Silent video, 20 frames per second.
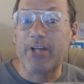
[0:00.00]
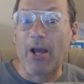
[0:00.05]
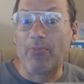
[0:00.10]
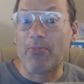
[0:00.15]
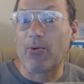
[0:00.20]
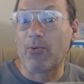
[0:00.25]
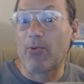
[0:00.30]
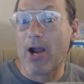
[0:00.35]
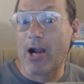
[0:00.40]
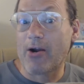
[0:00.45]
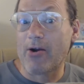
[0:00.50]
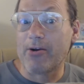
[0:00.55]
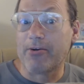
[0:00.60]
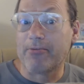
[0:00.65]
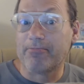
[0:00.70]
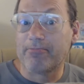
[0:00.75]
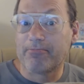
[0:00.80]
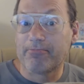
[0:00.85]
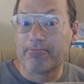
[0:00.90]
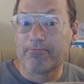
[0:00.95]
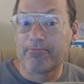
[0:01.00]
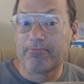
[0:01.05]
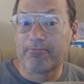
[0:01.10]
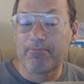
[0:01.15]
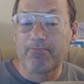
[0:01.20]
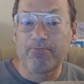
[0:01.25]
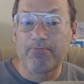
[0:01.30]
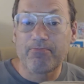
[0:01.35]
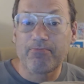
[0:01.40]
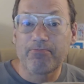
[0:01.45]
get the record
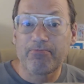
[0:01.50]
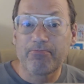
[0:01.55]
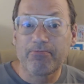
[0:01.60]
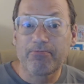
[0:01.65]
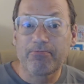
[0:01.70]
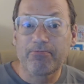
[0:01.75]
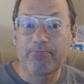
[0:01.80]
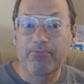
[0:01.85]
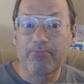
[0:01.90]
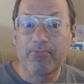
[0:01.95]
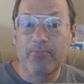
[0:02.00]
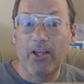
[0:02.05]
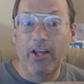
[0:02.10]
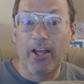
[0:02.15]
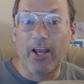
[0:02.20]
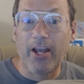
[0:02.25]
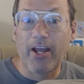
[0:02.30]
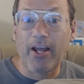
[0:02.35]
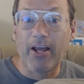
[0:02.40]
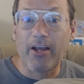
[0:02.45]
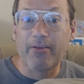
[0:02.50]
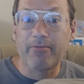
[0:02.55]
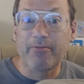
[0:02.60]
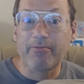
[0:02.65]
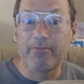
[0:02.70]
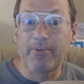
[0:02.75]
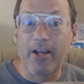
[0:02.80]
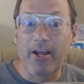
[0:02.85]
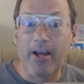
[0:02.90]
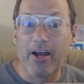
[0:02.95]

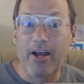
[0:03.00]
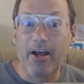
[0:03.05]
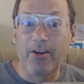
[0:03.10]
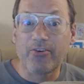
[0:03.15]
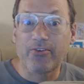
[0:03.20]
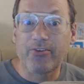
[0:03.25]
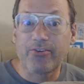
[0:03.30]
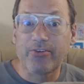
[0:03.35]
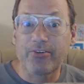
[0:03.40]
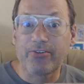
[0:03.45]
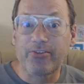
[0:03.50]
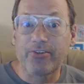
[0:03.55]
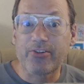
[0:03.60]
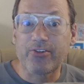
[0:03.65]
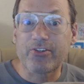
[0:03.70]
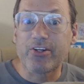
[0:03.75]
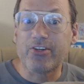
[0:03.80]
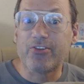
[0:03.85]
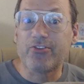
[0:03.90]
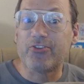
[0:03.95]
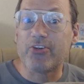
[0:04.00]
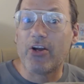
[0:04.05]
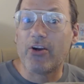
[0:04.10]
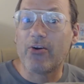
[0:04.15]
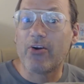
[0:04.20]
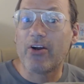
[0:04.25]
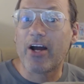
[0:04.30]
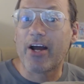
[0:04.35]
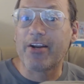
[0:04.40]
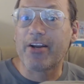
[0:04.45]
and and just
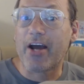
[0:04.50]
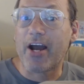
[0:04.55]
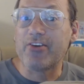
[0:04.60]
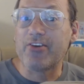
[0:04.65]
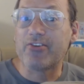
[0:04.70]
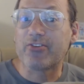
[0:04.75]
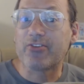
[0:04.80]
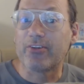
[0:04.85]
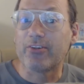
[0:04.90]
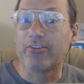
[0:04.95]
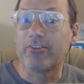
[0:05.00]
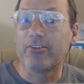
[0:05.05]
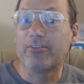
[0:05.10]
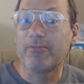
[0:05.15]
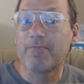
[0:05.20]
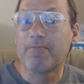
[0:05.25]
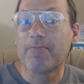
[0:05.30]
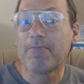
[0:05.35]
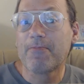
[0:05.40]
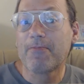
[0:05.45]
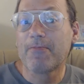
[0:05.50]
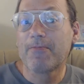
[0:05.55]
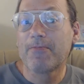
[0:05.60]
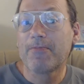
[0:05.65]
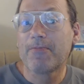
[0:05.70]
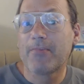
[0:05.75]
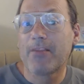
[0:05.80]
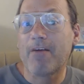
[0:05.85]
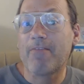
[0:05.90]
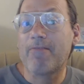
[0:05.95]
consider it a nice little
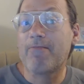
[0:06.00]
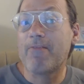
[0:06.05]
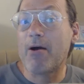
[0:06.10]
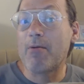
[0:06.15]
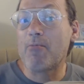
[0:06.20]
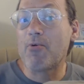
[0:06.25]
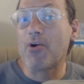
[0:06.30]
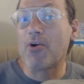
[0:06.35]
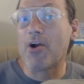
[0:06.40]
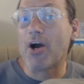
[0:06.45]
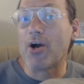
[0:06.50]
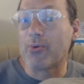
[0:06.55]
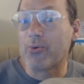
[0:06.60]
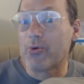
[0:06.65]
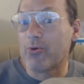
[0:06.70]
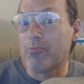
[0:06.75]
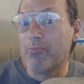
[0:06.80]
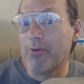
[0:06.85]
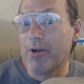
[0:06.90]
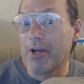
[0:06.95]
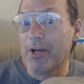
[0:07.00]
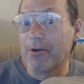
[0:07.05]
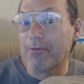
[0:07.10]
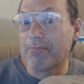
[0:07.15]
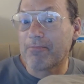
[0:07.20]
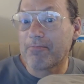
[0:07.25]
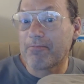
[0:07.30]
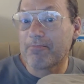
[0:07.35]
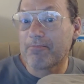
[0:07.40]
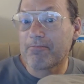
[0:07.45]
ephemera grouping.
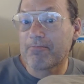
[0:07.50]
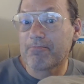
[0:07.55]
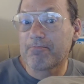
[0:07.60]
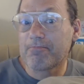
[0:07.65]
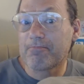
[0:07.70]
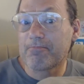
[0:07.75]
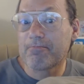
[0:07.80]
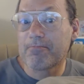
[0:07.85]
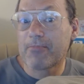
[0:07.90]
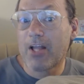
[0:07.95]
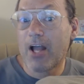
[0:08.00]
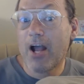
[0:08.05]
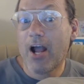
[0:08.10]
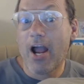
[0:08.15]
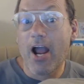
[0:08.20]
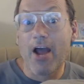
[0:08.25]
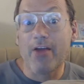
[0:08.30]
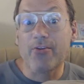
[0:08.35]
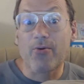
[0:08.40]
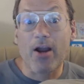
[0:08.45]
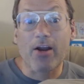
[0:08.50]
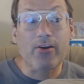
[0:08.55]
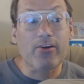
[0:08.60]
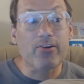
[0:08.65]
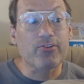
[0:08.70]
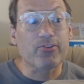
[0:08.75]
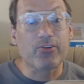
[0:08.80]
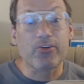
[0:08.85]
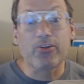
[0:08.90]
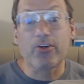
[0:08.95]
And the
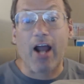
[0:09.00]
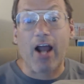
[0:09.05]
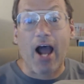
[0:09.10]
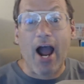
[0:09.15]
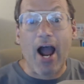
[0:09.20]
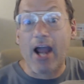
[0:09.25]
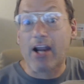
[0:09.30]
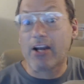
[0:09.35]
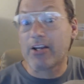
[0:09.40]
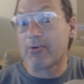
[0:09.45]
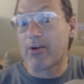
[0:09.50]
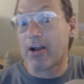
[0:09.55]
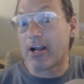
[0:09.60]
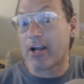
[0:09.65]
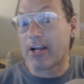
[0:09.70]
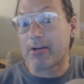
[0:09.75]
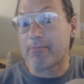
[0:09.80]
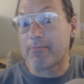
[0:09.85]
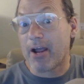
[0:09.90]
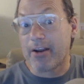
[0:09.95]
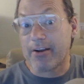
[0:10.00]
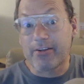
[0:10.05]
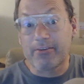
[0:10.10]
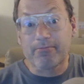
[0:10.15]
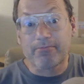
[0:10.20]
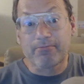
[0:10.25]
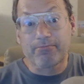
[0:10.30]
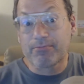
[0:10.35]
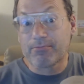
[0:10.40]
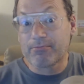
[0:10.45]
record is good. I highly recommend
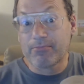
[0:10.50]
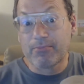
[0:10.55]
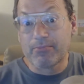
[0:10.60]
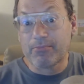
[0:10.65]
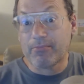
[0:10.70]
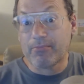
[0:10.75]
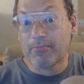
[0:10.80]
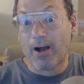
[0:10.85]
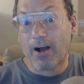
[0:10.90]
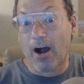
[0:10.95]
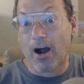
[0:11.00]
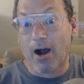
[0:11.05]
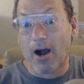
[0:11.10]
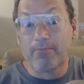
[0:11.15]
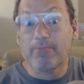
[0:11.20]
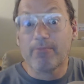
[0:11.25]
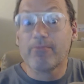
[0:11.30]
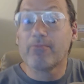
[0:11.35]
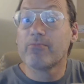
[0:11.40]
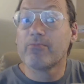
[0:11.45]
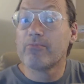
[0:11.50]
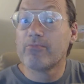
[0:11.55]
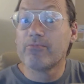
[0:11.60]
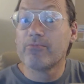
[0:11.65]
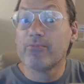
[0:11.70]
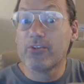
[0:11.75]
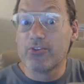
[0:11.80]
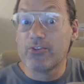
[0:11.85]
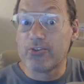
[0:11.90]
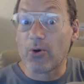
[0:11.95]
it. Um,
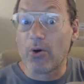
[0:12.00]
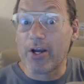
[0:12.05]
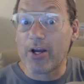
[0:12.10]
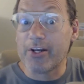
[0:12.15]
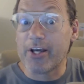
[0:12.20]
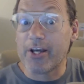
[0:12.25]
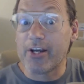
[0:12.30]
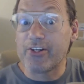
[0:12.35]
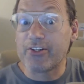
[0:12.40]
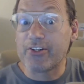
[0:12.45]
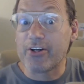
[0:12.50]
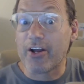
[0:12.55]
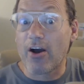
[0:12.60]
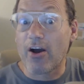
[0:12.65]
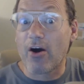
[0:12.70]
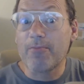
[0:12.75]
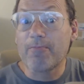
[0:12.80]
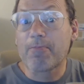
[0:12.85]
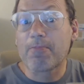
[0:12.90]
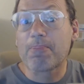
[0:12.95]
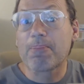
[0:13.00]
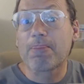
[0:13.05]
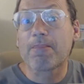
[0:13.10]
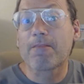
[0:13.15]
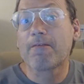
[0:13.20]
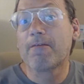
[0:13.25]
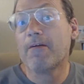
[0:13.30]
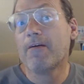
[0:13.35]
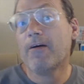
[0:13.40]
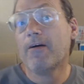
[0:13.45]
Zooey Deschanel.
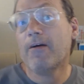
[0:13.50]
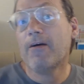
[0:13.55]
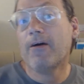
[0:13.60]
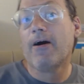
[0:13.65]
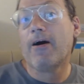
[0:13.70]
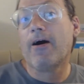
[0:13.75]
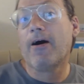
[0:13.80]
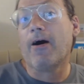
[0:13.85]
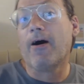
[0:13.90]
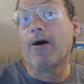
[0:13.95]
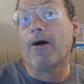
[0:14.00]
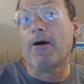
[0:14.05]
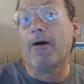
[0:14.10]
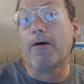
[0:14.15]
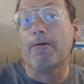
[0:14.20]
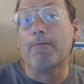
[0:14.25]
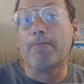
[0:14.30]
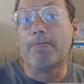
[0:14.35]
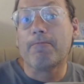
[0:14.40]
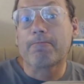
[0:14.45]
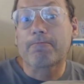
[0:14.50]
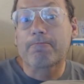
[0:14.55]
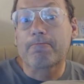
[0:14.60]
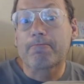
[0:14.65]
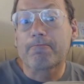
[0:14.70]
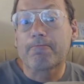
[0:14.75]
Um,